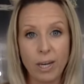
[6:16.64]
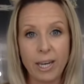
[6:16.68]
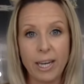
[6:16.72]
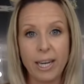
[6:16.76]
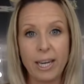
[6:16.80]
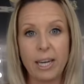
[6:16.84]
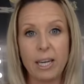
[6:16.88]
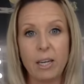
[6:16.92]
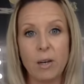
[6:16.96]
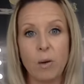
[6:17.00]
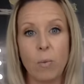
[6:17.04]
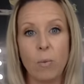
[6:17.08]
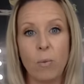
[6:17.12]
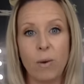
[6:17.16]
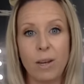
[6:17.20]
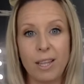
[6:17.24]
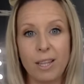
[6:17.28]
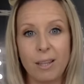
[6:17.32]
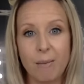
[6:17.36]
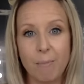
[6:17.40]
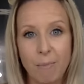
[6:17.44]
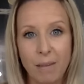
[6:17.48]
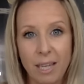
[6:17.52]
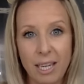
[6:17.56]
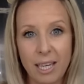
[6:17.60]
working
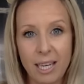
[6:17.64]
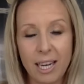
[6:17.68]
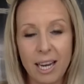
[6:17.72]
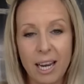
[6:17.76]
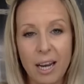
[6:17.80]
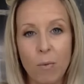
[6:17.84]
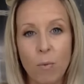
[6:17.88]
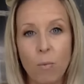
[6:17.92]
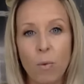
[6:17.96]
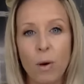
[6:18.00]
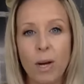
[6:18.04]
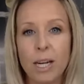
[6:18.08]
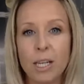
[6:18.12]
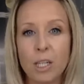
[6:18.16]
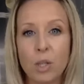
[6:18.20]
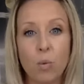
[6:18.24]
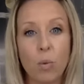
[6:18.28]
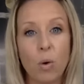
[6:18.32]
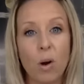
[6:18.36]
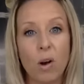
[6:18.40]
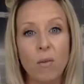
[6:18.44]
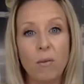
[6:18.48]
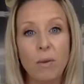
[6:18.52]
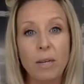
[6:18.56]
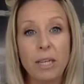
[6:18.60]
with me and what a
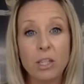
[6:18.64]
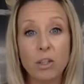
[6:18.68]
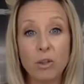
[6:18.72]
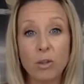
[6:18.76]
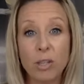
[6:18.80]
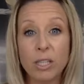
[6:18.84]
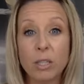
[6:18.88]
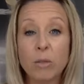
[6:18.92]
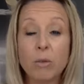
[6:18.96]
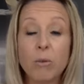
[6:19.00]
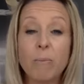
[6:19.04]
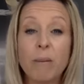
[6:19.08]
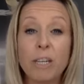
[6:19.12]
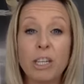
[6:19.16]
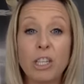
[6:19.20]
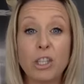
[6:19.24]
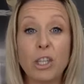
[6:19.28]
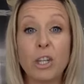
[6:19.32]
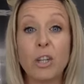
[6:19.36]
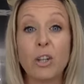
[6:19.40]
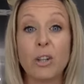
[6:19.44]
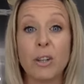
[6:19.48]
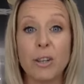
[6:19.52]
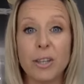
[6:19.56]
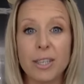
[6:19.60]
12-week
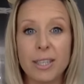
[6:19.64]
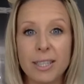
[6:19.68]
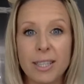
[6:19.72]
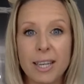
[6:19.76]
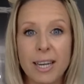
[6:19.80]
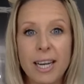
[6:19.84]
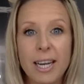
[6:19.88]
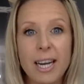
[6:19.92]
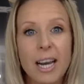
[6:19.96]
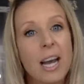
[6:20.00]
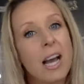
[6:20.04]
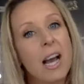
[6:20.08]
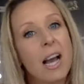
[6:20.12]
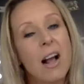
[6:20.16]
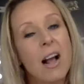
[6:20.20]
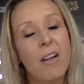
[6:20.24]
transformation looks like,